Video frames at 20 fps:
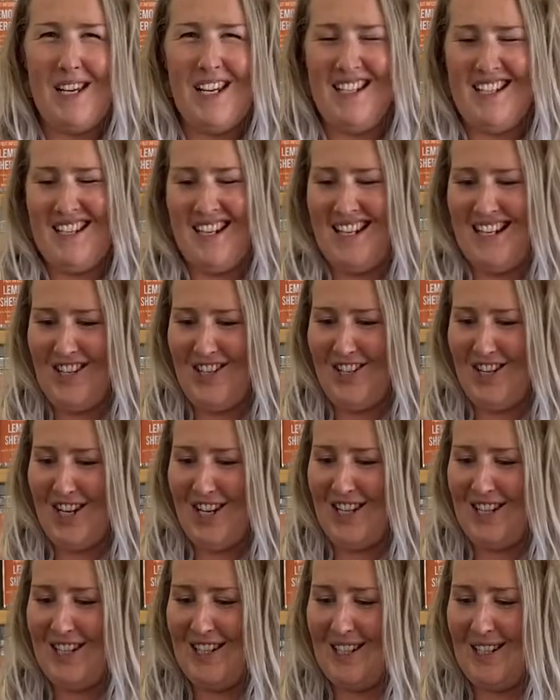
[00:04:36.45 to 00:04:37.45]
It's
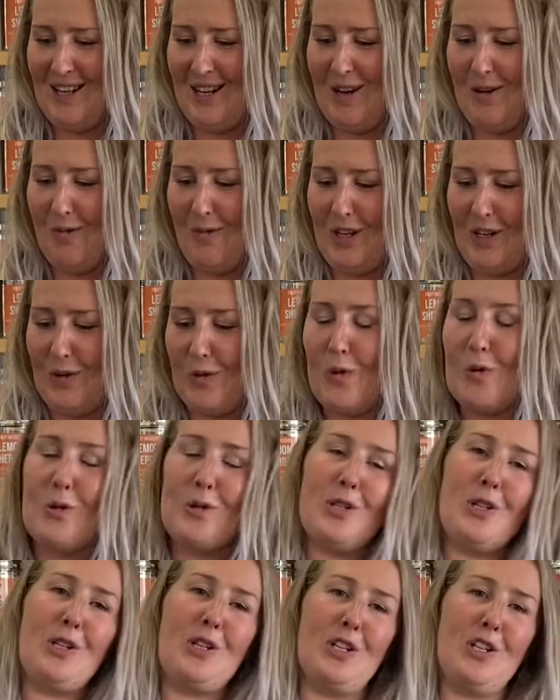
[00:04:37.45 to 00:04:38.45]
delicious. We're
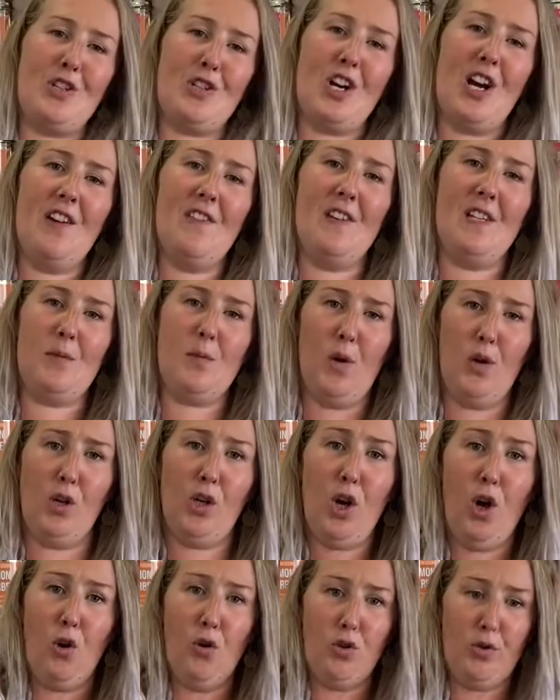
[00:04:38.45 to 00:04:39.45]
also gonna try this one
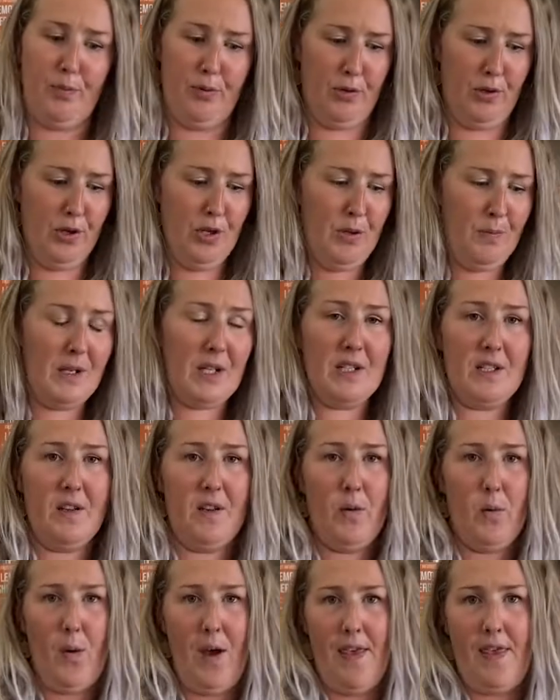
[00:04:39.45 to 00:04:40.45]
cold brewed because of
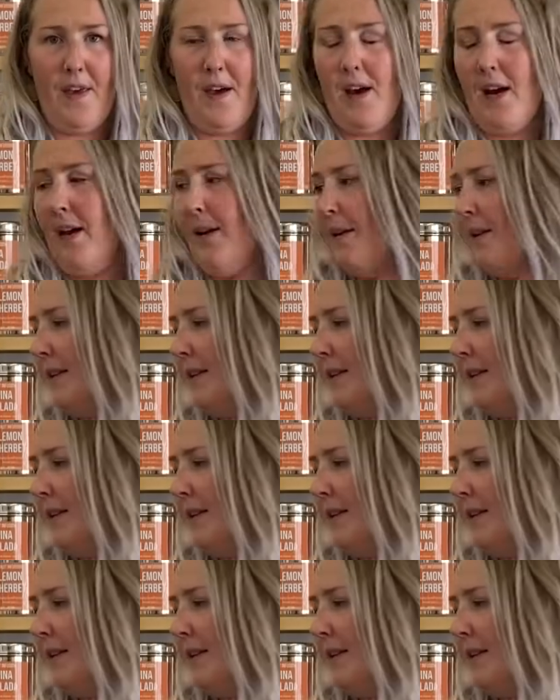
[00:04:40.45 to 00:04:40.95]
the weather.